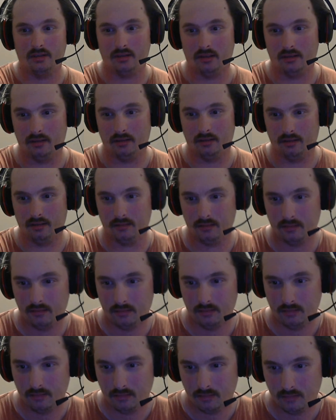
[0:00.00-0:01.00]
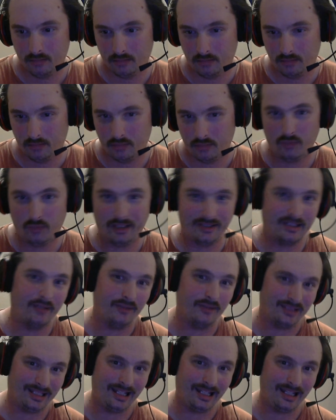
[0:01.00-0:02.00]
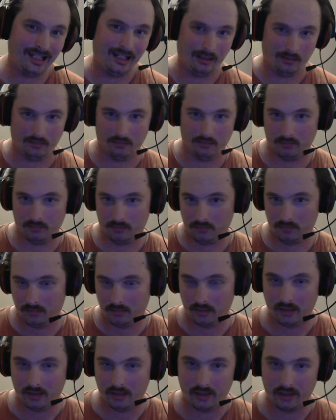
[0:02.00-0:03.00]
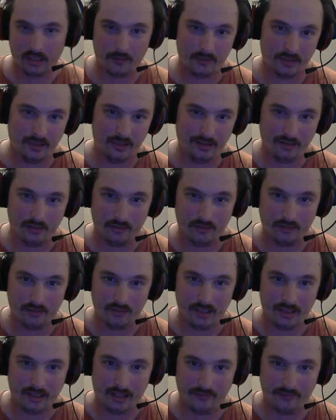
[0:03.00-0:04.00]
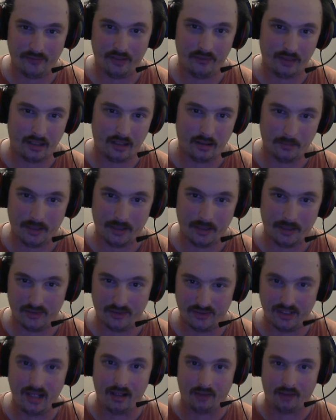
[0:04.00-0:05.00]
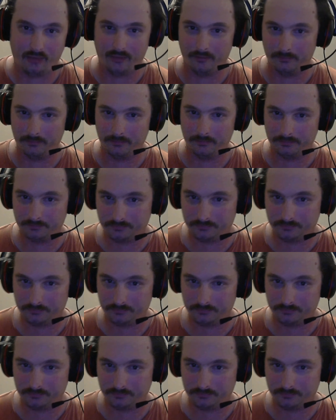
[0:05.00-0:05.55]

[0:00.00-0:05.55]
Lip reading: in 2017, because that was the year that I found out about his death.